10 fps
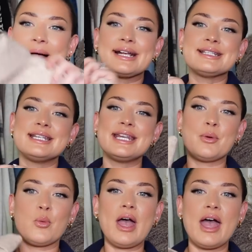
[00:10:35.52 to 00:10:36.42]
back to
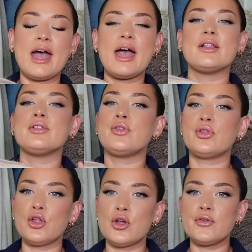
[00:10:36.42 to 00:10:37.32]
knitwear.
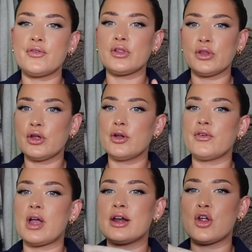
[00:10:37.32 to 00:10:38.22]
Love
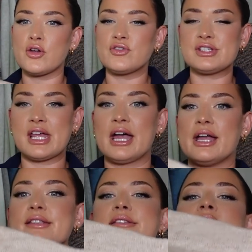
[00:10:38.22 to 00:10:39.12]
an
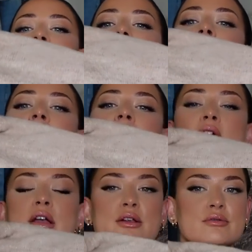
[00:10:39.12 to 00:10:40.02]
oversized,
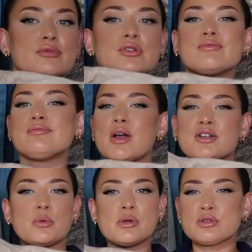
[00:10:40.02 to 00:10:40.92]
I
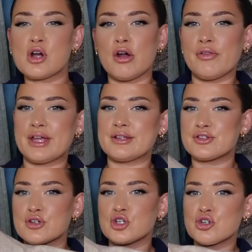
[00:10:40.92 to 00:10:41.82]
don't know what you'd call
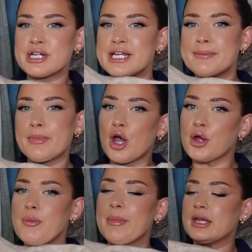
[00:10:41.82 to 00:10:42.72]
this, cream
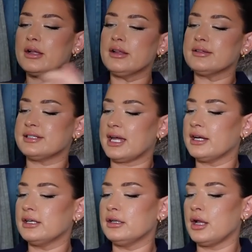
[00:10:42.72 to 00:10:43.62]
oatmeal
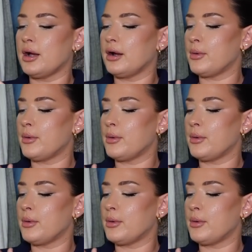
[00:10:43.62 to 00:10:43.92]
style